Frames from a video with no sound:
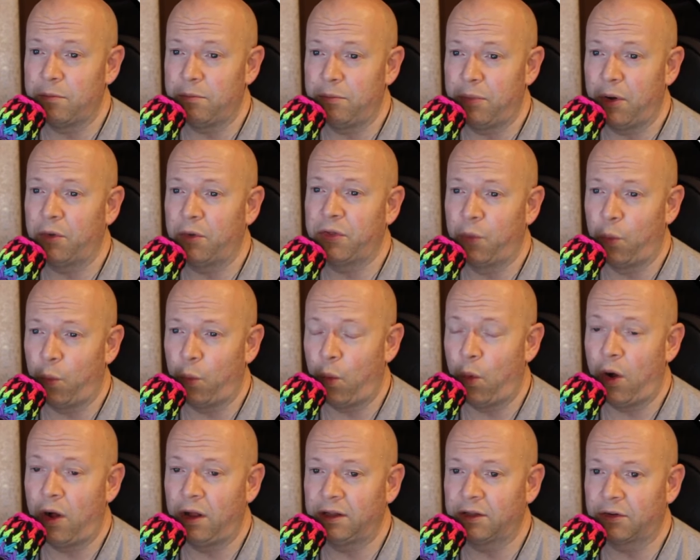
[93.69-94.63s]
both
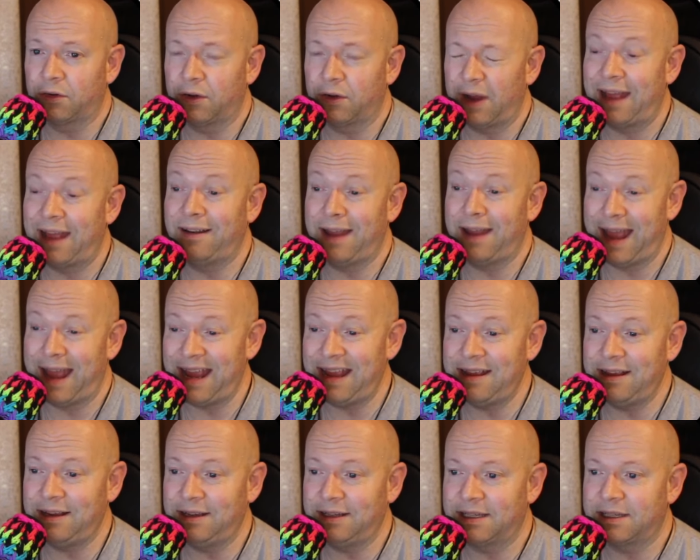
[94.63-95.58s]
Waller and
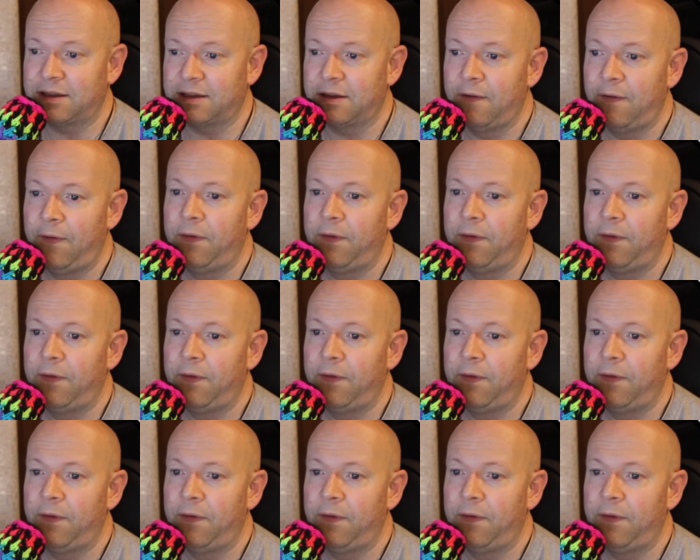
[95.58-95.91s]
Hayes.